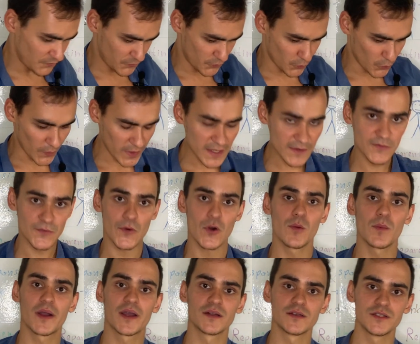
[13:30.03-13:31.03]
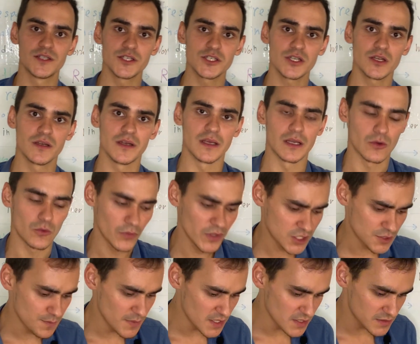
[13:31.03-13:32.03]
free from conditioning, which
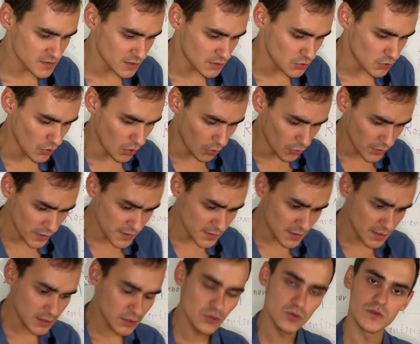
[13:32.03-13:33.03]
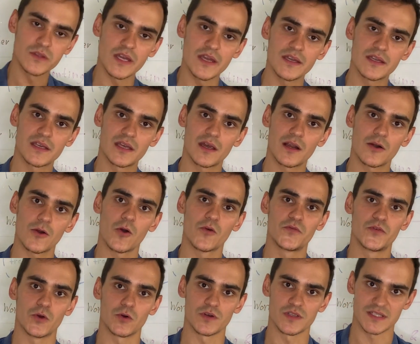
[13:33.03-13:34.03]
means that you only need to take care of
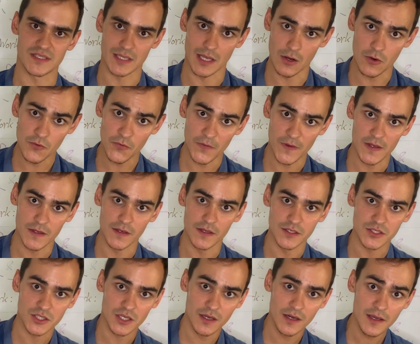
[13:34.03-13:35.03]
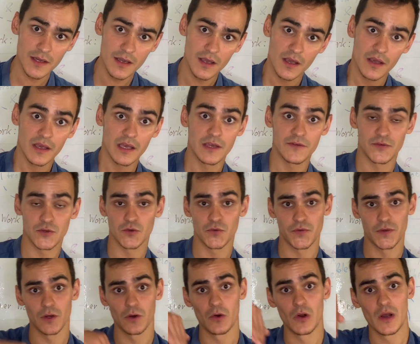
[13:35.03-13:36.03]
yourself initially if you
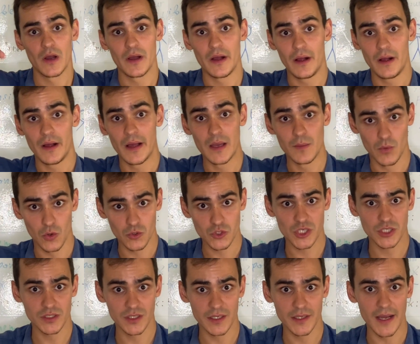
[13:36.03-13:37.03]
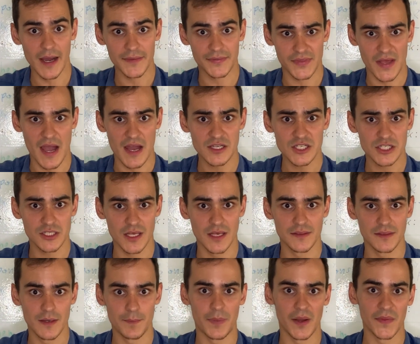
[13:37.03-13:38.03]
feel emotionally attached and
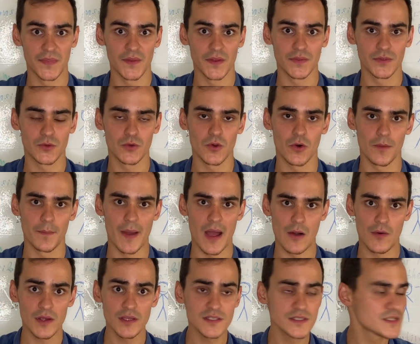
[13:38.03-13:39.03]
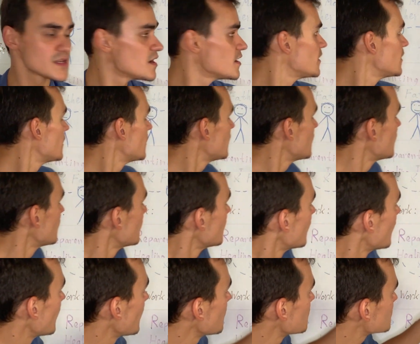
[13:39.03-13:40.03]
dependent to your parents.
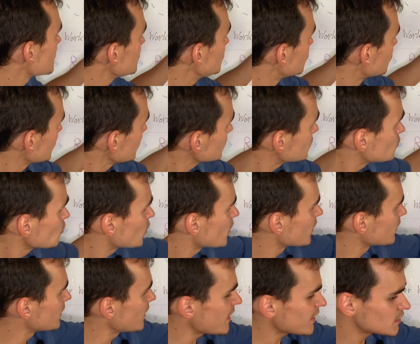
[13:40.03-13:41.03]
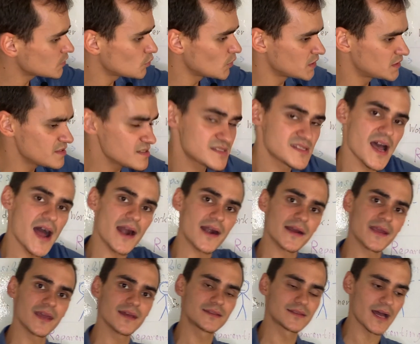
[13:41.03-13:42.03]
And you need to connect with this
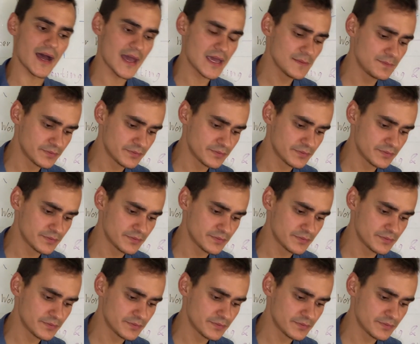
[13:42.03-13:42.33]
archetype